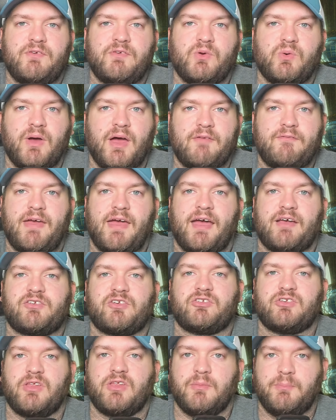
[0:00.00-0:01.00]
you will have
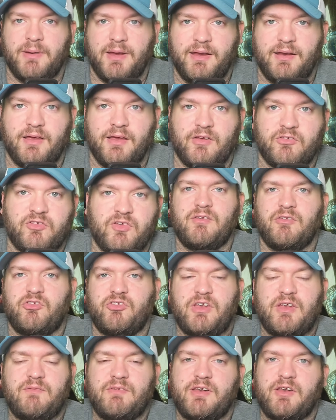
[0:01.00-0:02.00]
access to the betas.
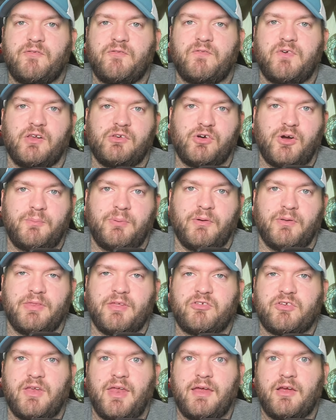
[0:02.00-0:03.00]
Steven did follow up on
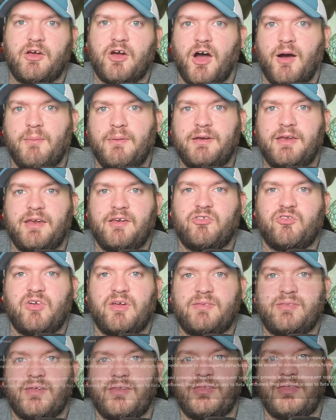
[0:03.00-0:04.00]
this in a comment and
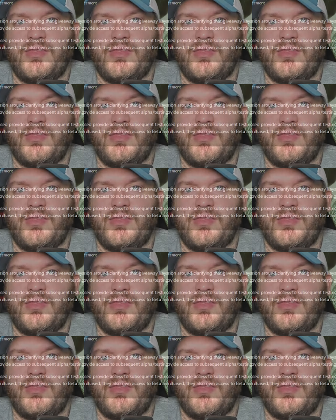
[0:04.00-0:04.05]
state that